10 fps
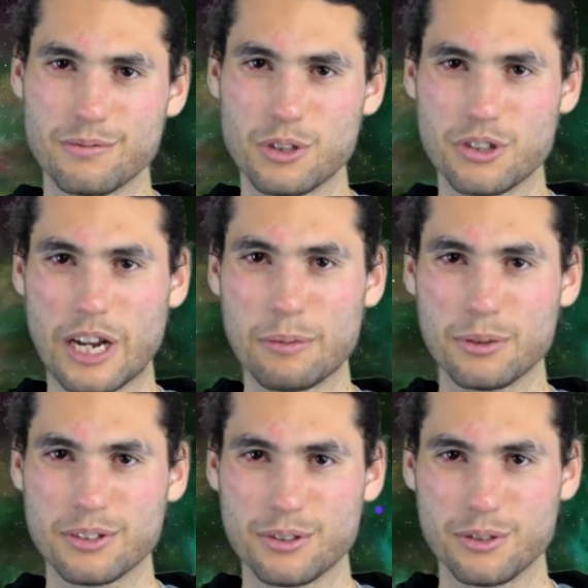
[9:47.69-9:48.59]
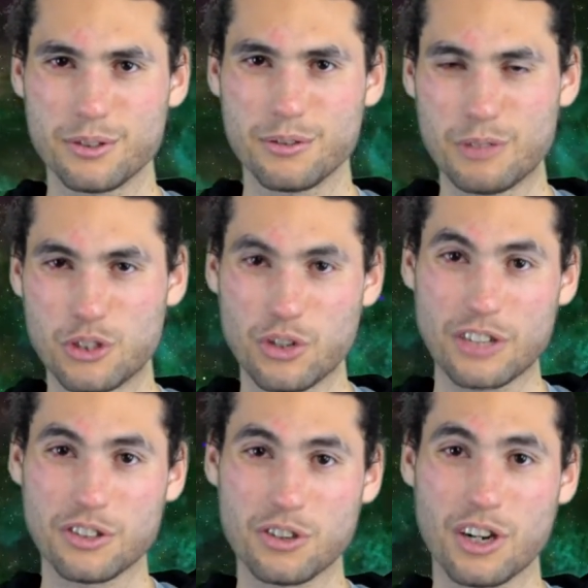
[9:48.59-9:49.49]
which are able to be
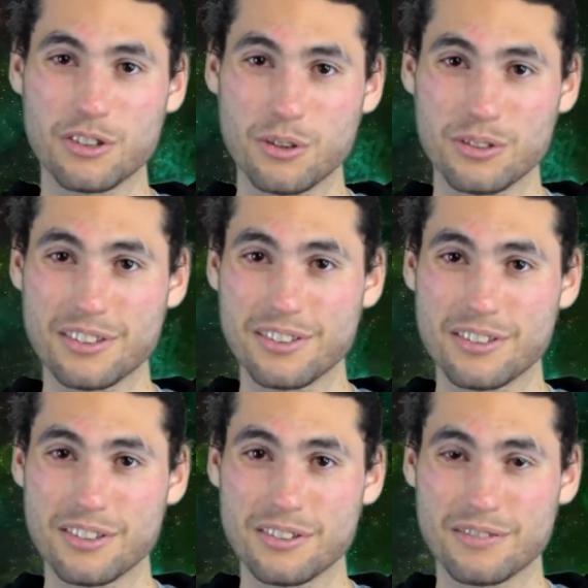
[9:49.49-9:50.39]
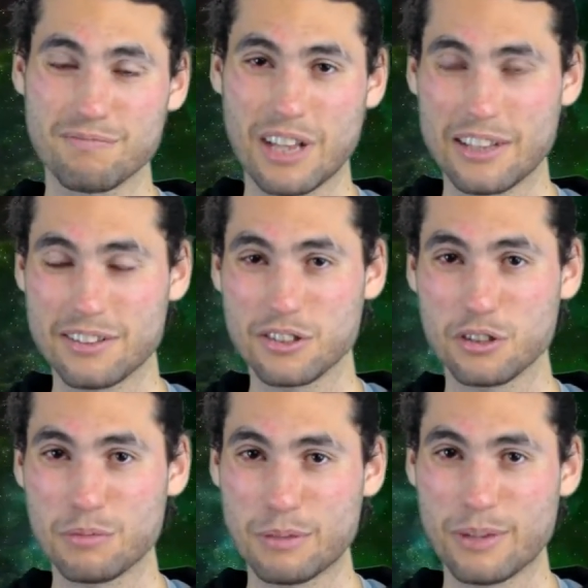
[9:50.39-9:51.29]
stretched across those distances and
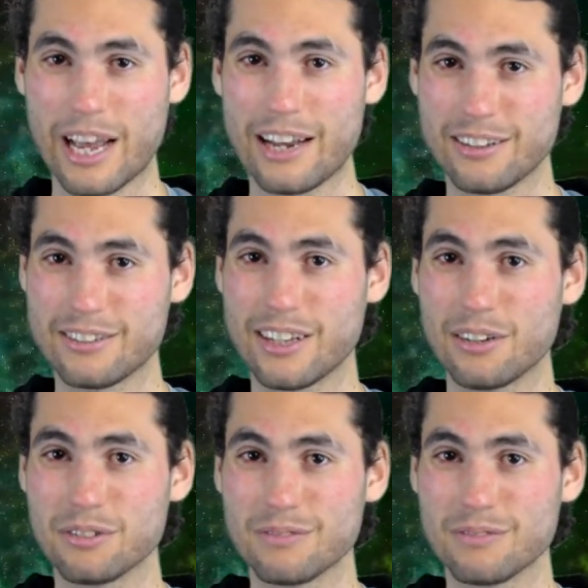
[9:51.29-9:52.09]
still be mechanically sound,